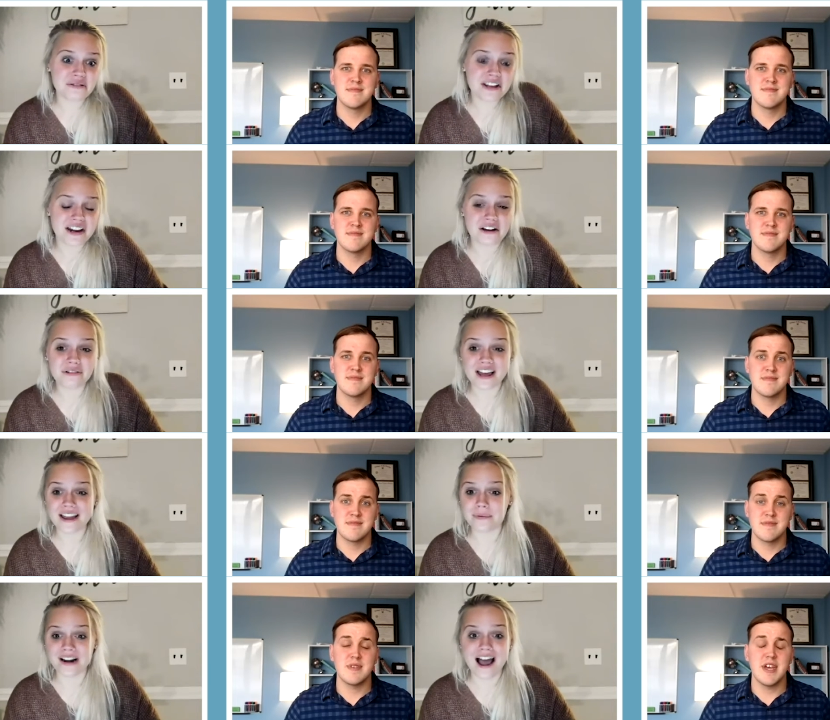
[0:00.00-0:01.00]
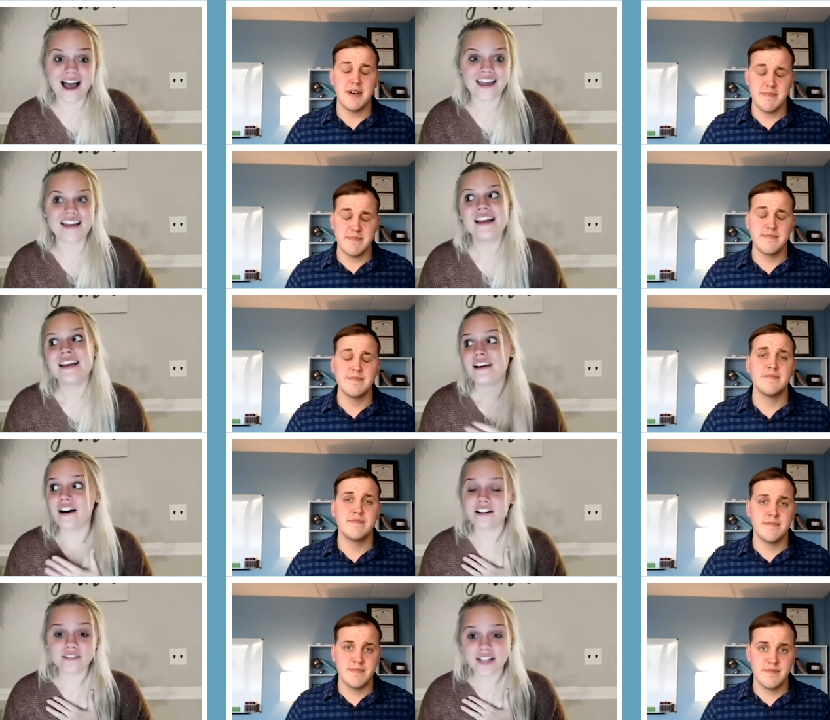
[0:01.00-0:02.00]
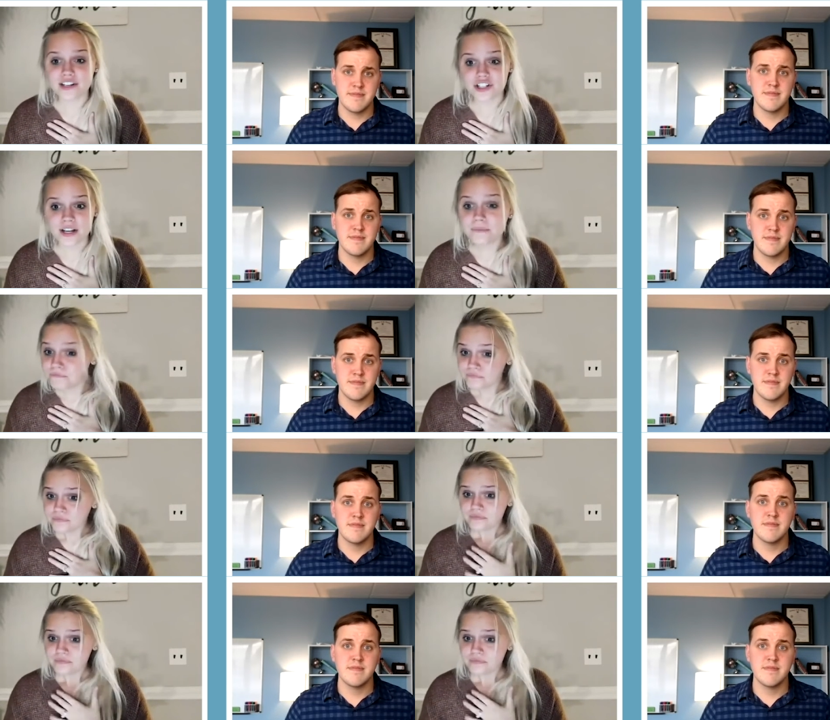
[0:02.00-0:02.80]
Speaker 1: You know, like when I got in a relationship,